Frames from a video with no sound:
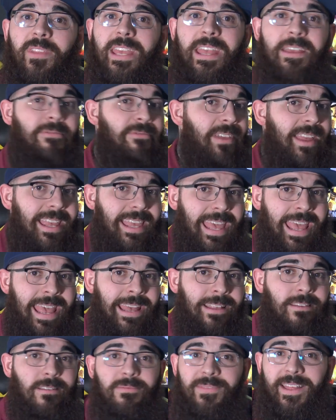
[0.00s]
if they
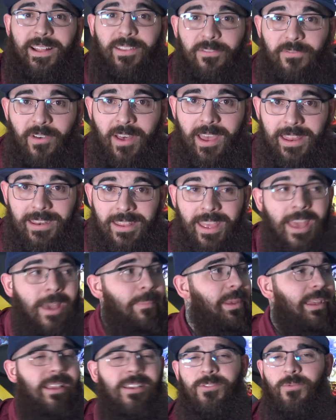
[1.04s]
can't, that's fine,
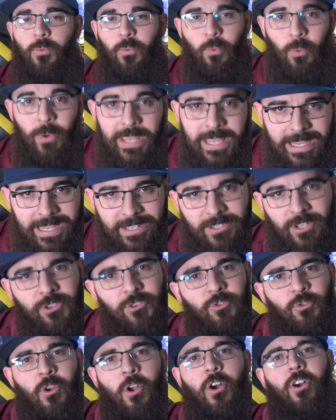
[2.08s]
because we get to
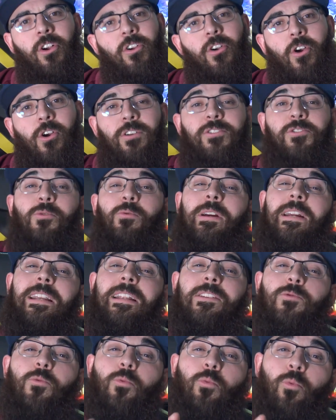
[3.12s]
draw a card. So it
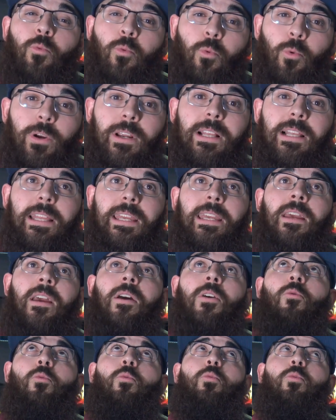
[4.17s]
is really,
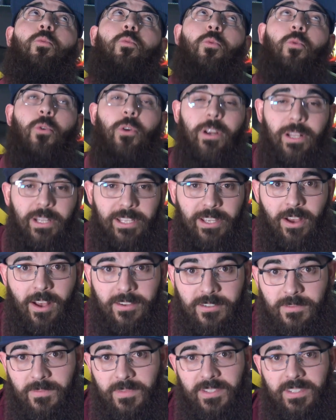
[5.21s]
really
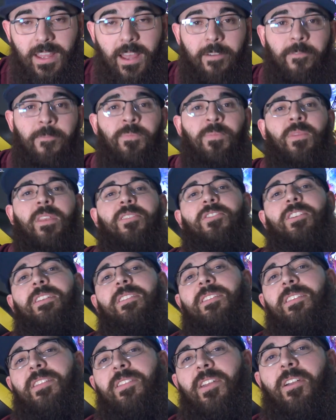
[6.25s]
awesome stuff. So you
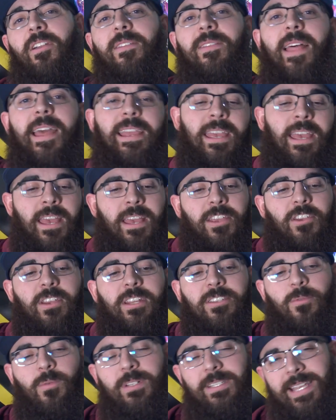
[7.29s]
sit there and you get
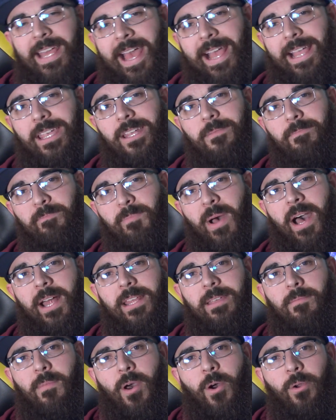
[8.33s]
to attack in
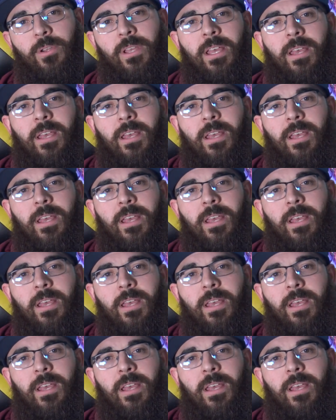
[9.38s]
body mode,